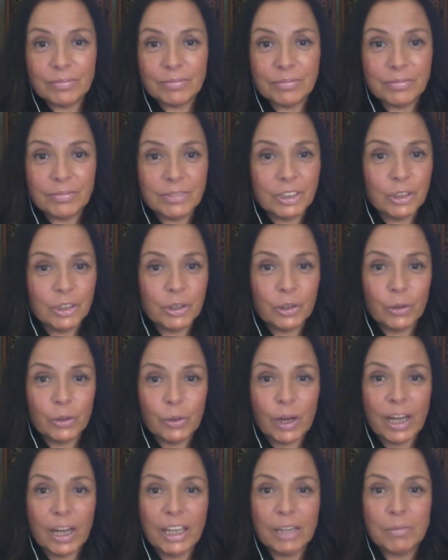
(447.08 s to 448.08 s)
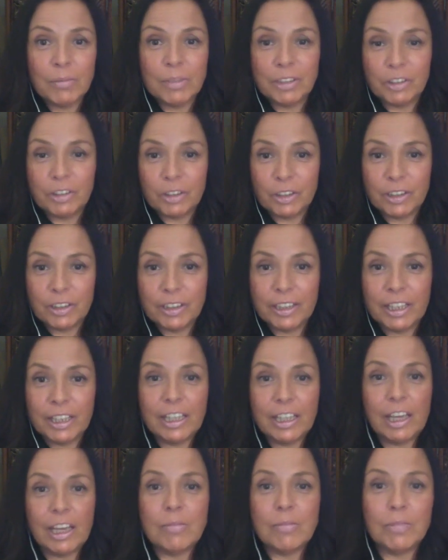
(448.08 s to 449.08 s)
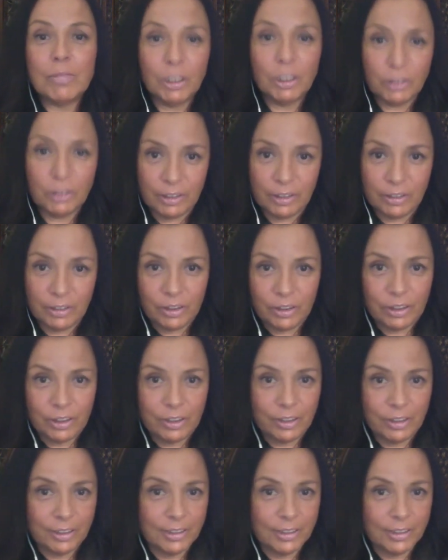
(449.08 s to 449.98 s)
you know, I am in 3D and I am not in 3D.